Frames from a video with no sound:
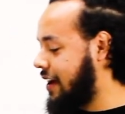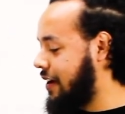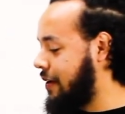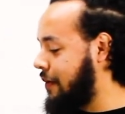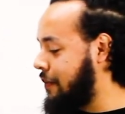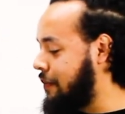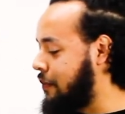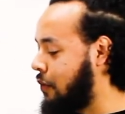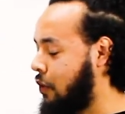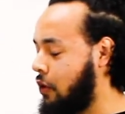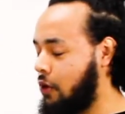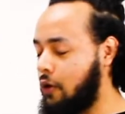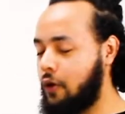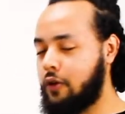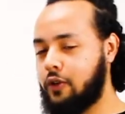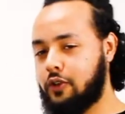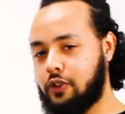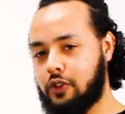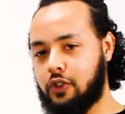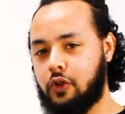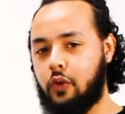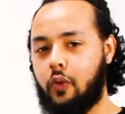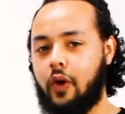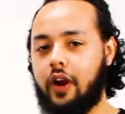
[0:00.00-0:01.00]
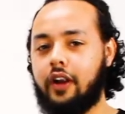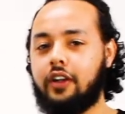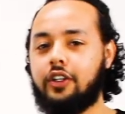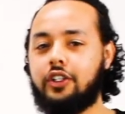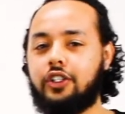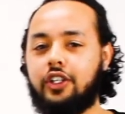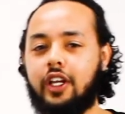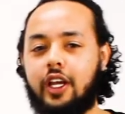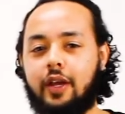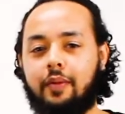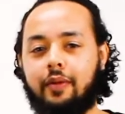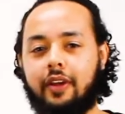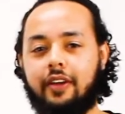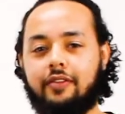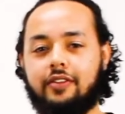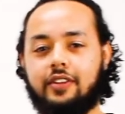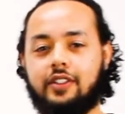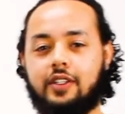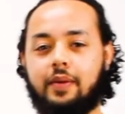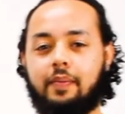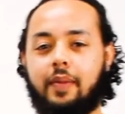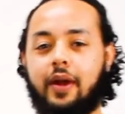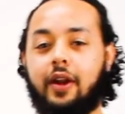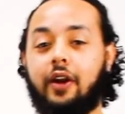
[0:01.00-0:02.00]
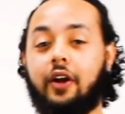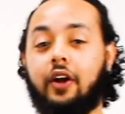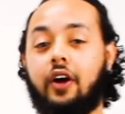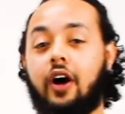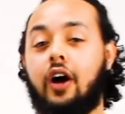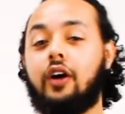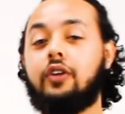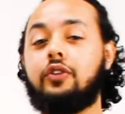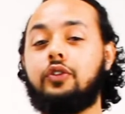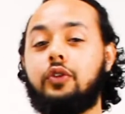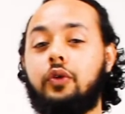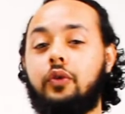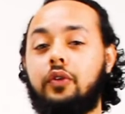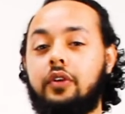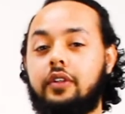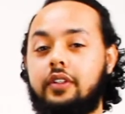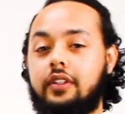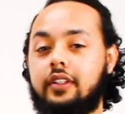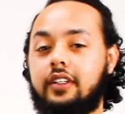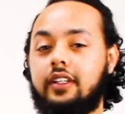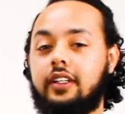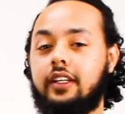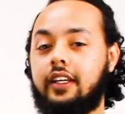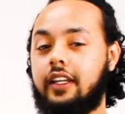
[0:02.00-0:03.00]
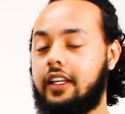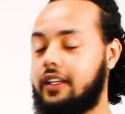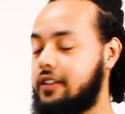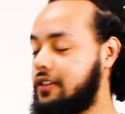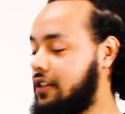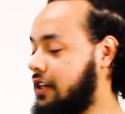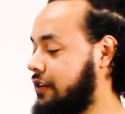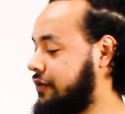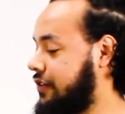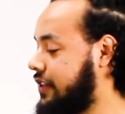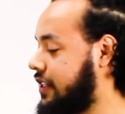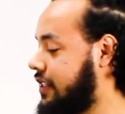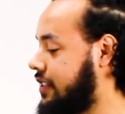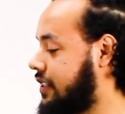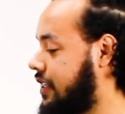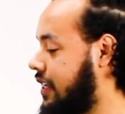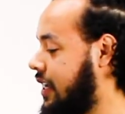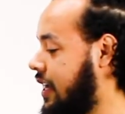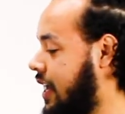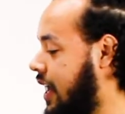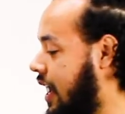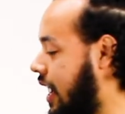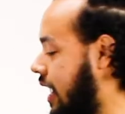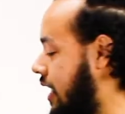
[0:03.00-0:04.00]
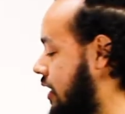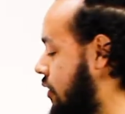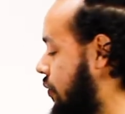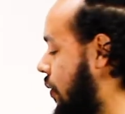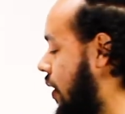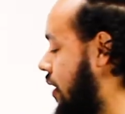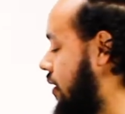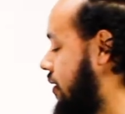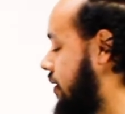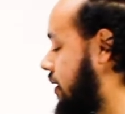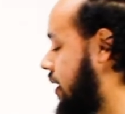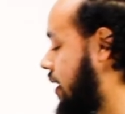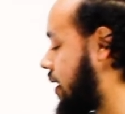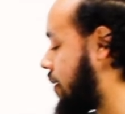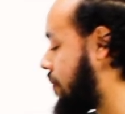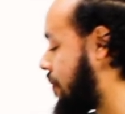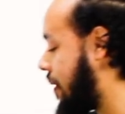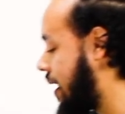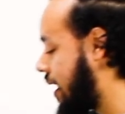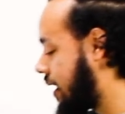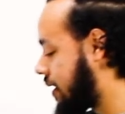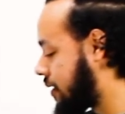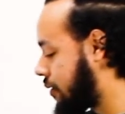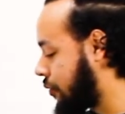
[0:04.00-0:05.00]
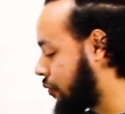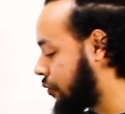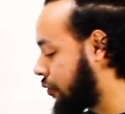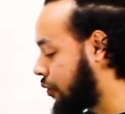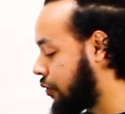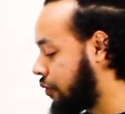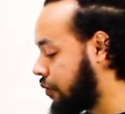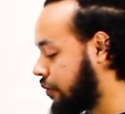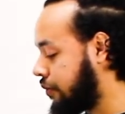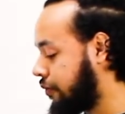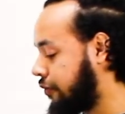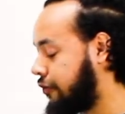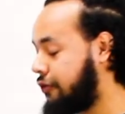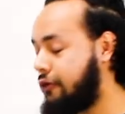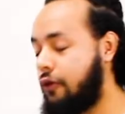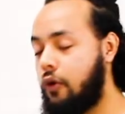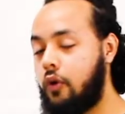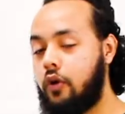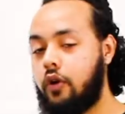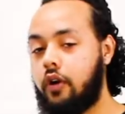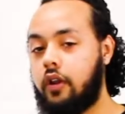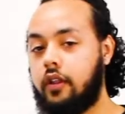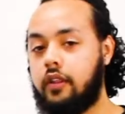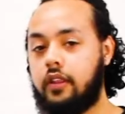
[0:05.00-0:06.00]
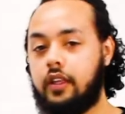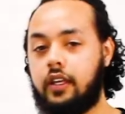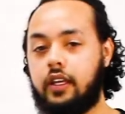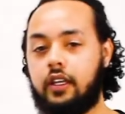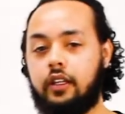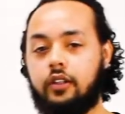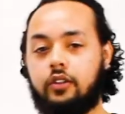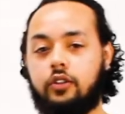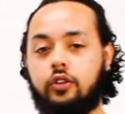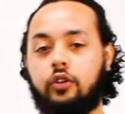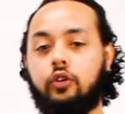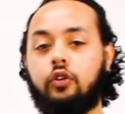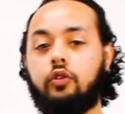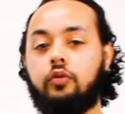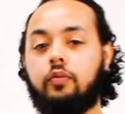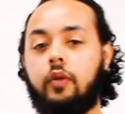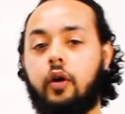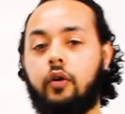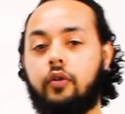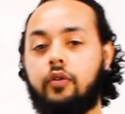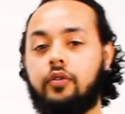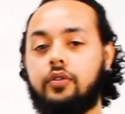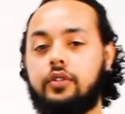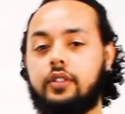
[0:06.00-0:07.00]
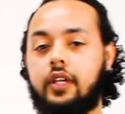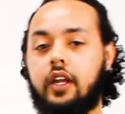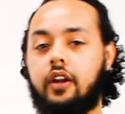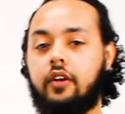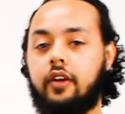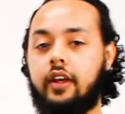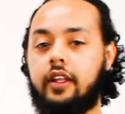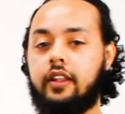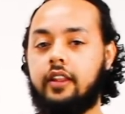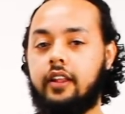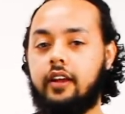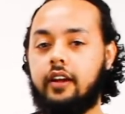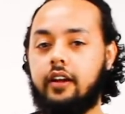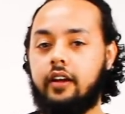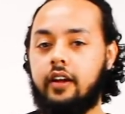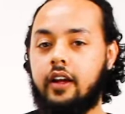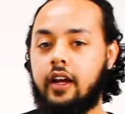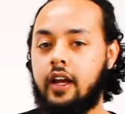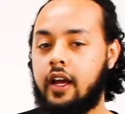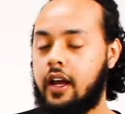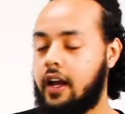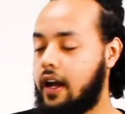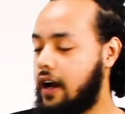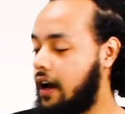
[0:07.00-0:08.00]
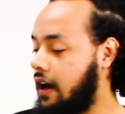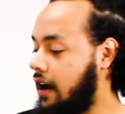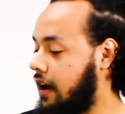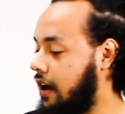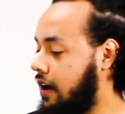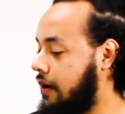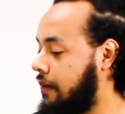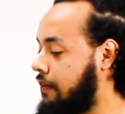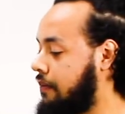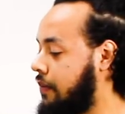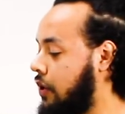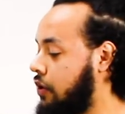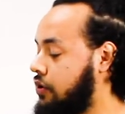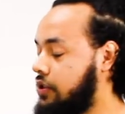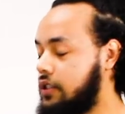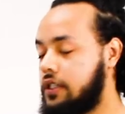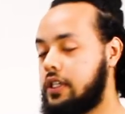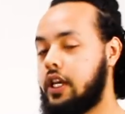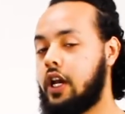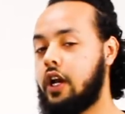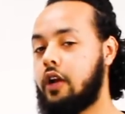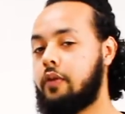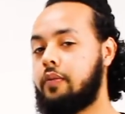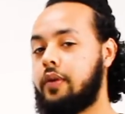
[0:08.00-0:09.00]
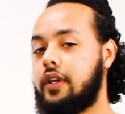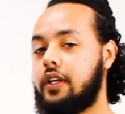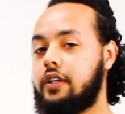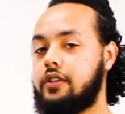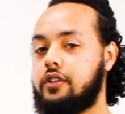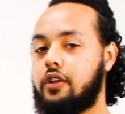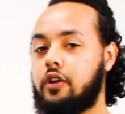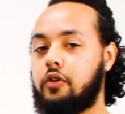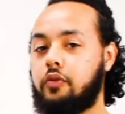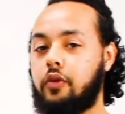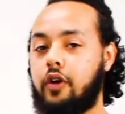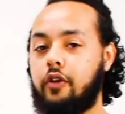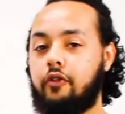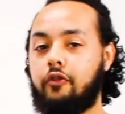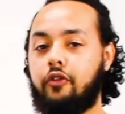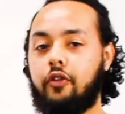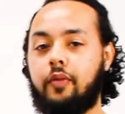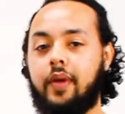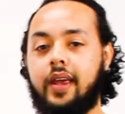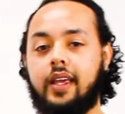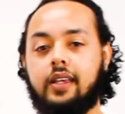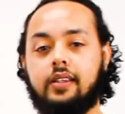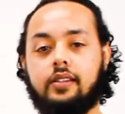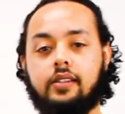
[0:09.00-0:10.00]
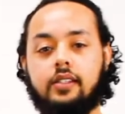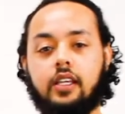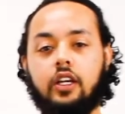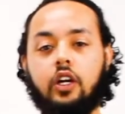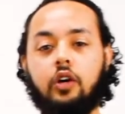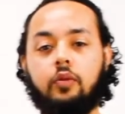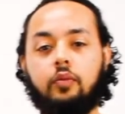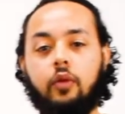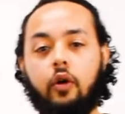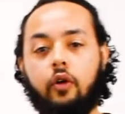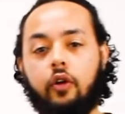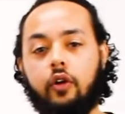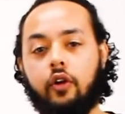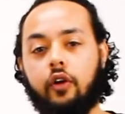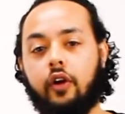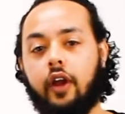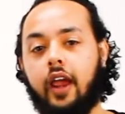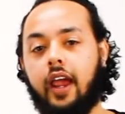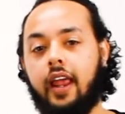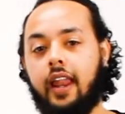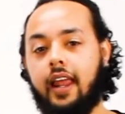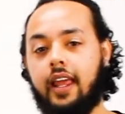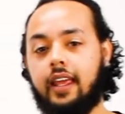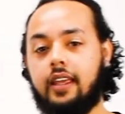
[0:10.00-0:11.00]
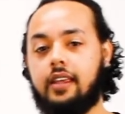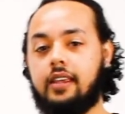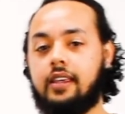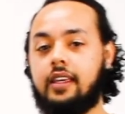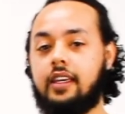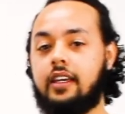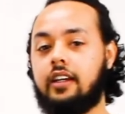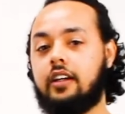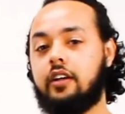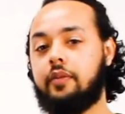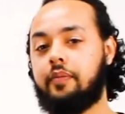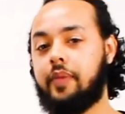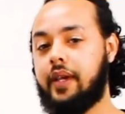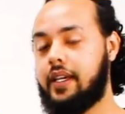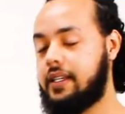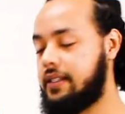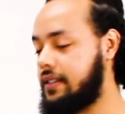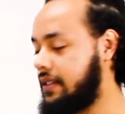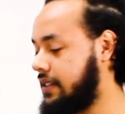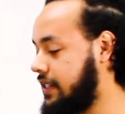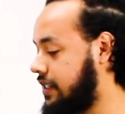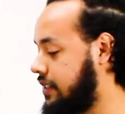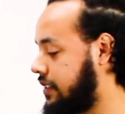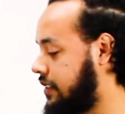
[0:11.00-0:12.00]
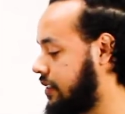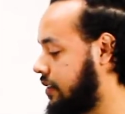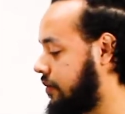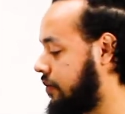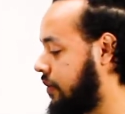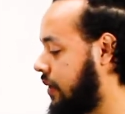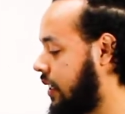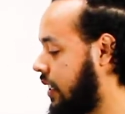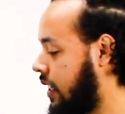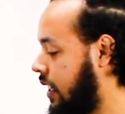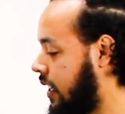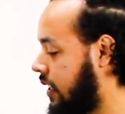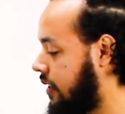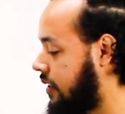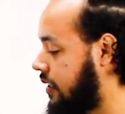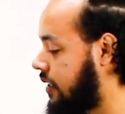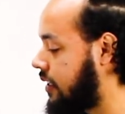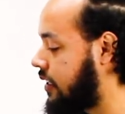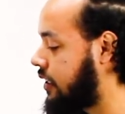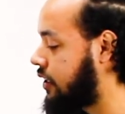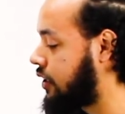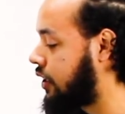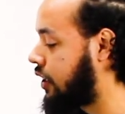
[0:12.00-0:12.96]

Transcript: more square shape gives us a better contour to the cleaning surface, as well as it makes room for the two motors that are in there. Most CRBs are run from a single motor and a gear-based system. The